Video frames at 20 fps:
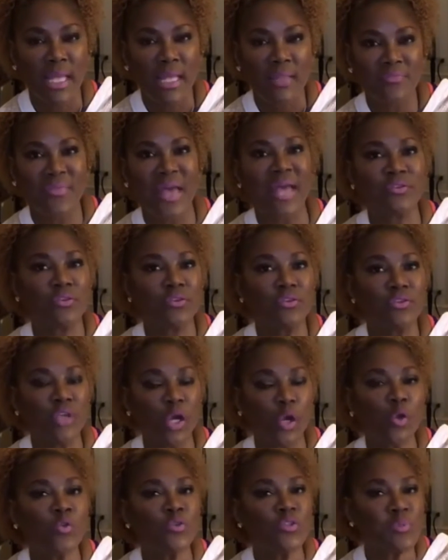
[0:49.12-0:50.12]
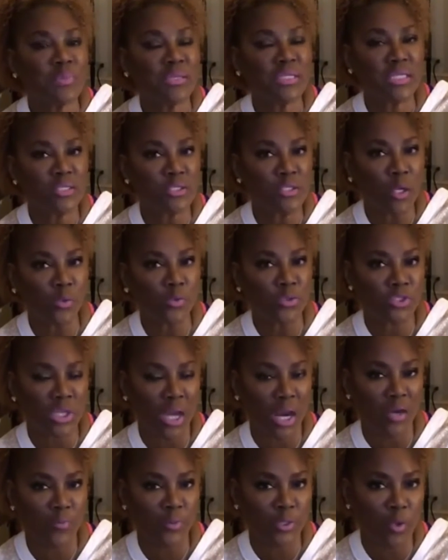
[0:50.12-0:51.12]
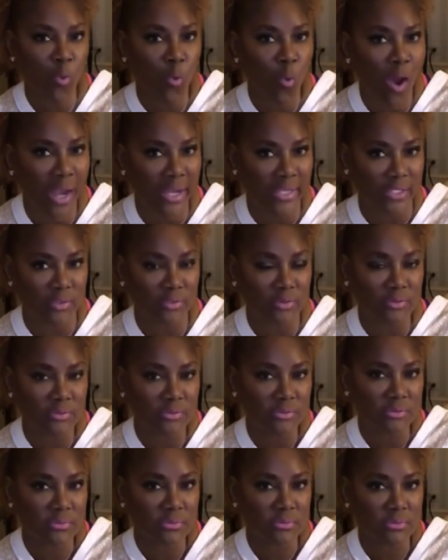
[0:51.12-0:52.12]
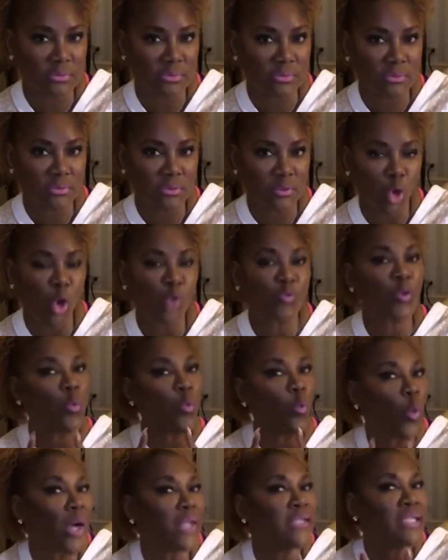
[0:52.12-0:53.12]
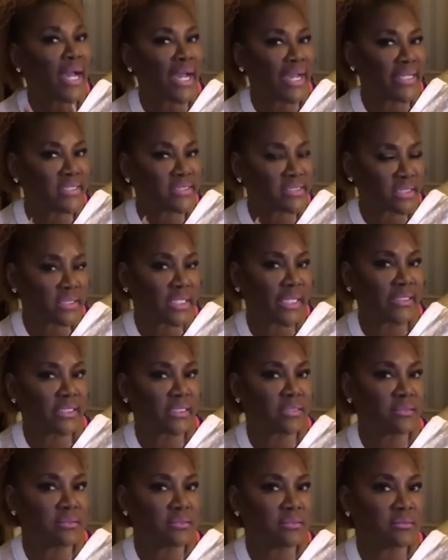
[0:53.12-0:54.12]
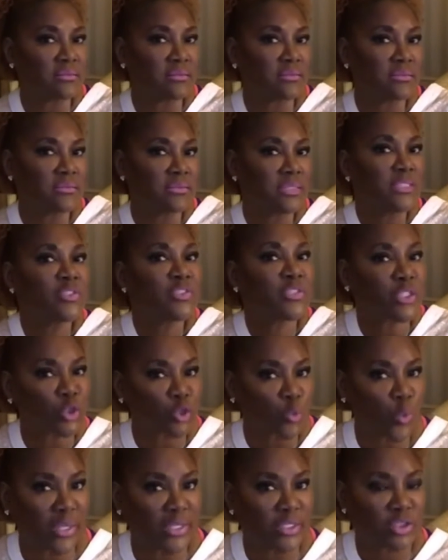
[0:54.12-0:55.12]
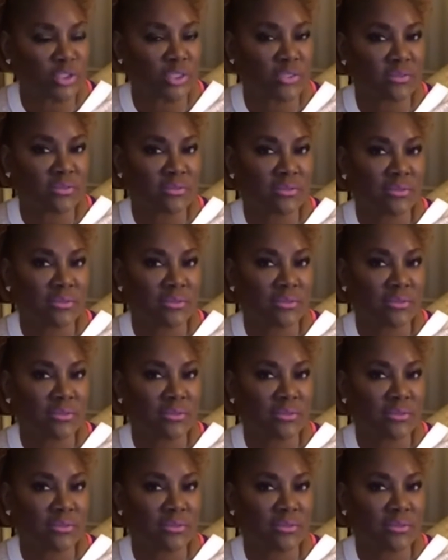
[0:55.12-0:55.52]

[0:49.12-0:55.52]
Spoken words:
that those many notes are required over one isolated situation,